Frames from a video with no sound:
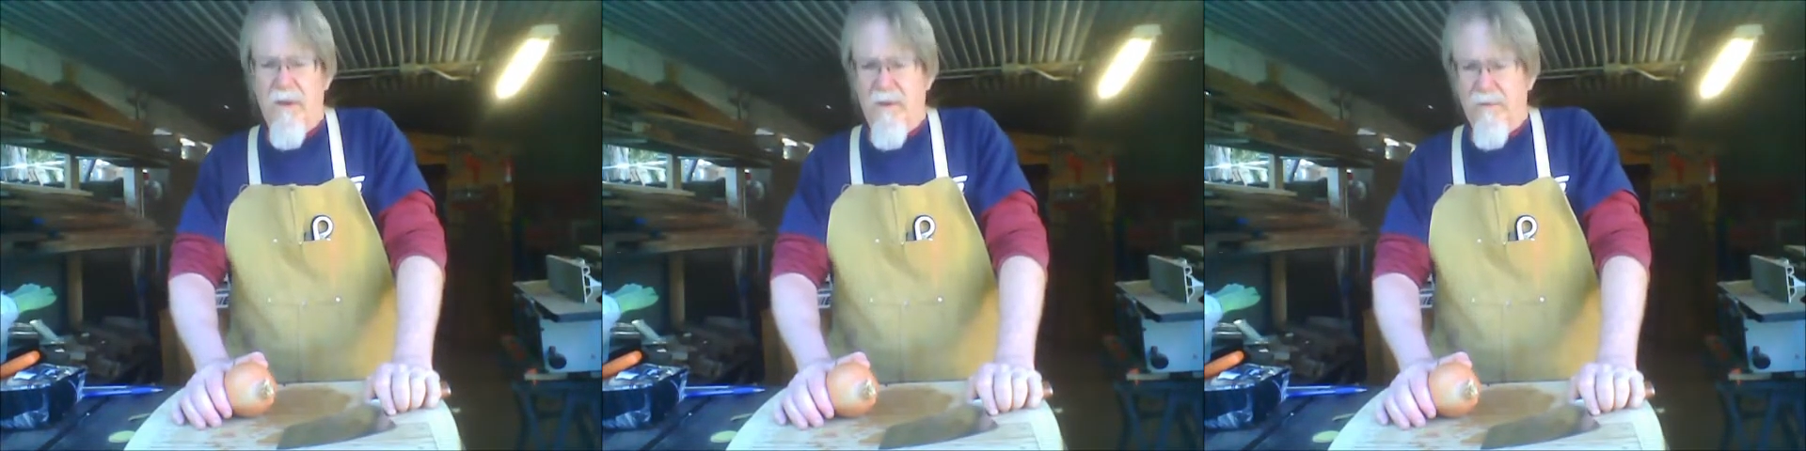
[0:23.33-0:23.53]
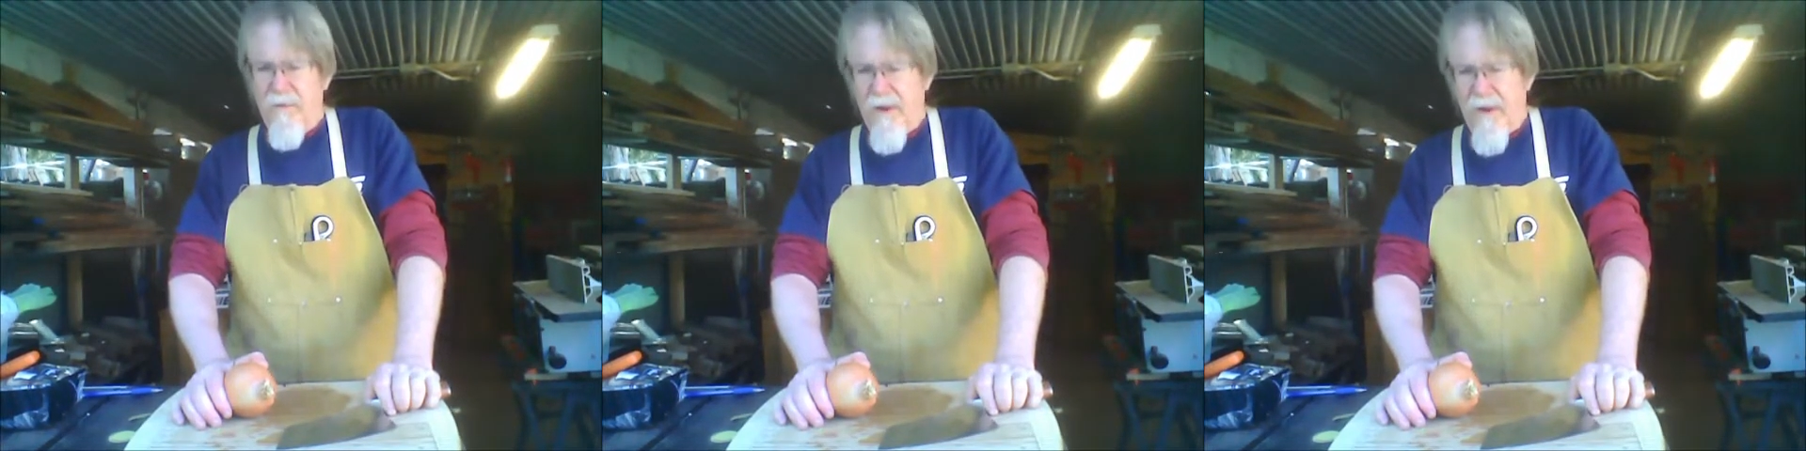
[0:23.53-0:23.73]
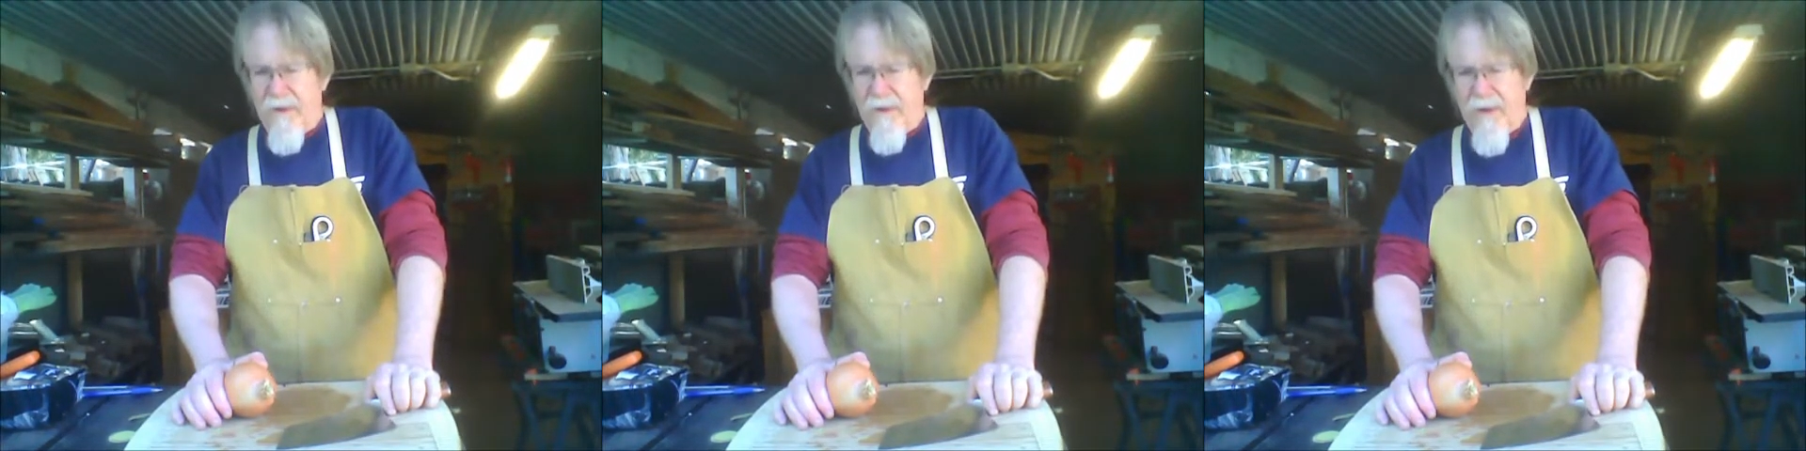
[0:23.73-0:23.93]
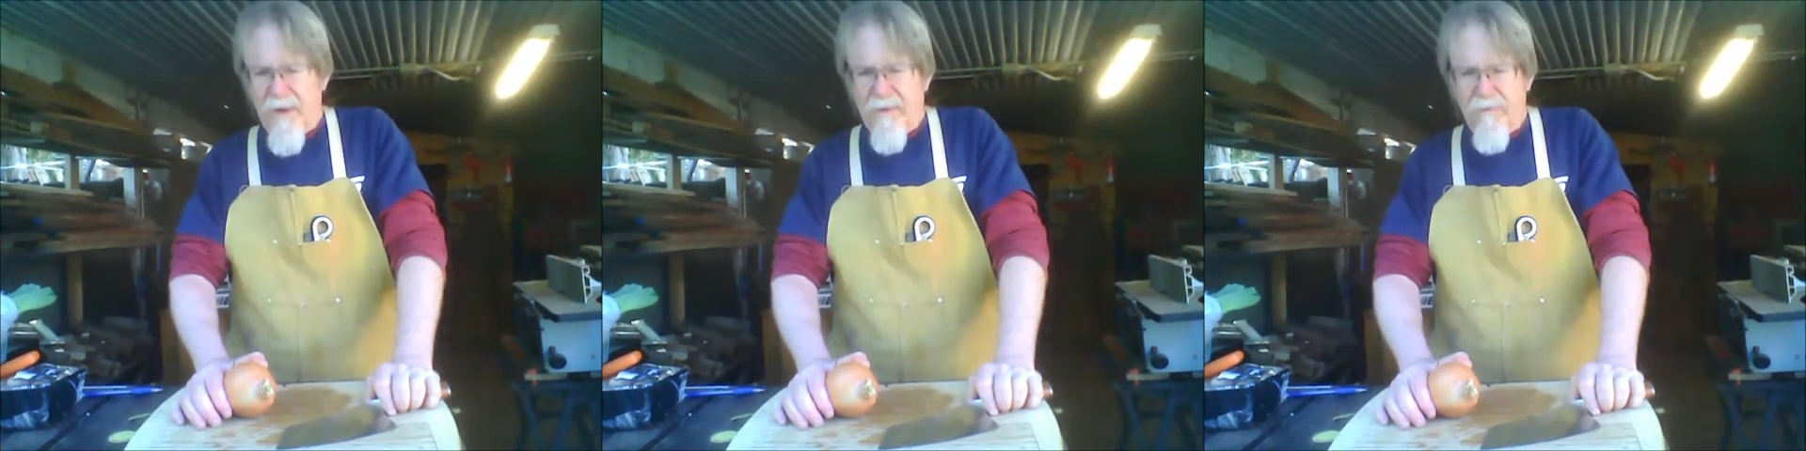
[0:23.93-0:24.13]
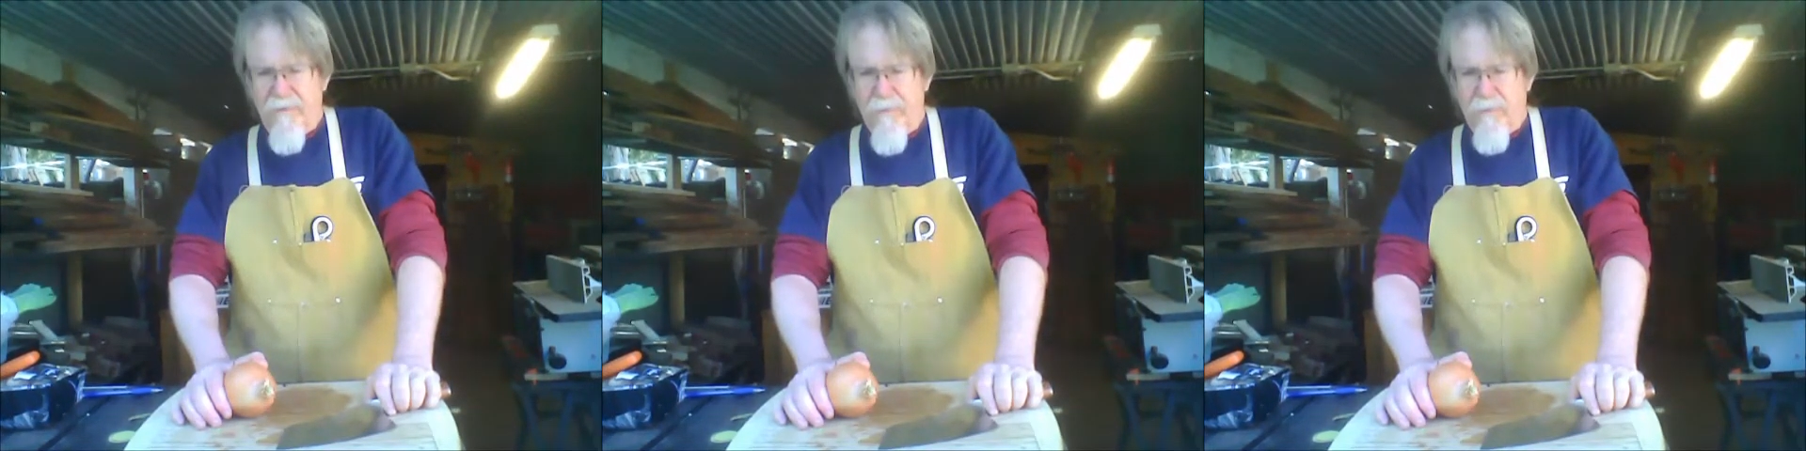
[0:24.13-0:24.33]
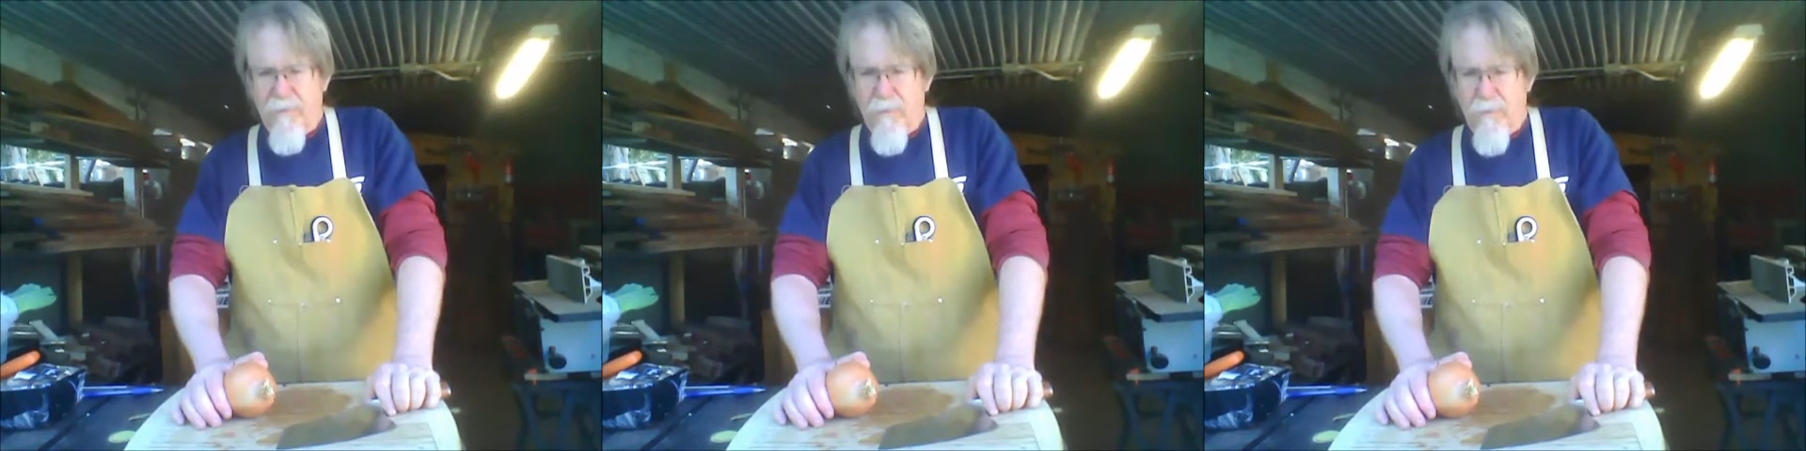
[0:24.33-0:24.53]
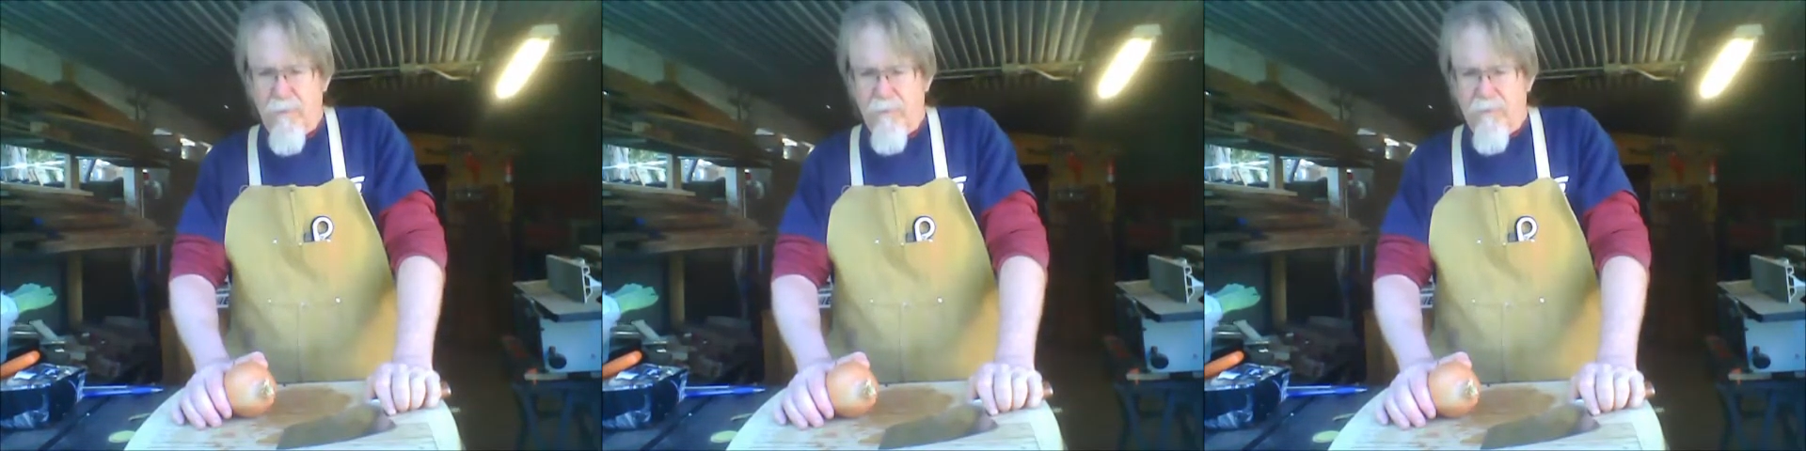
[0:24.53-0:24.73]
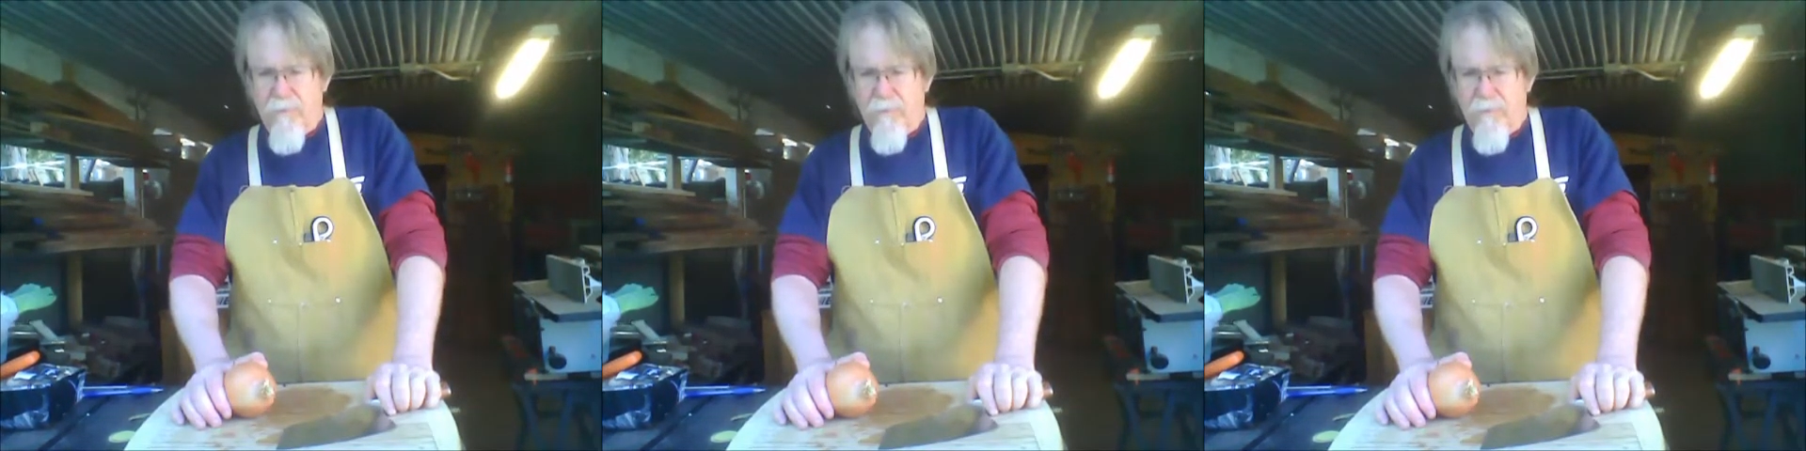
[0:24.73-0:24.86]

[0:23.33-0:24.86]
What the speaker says: you act like you don't know what you're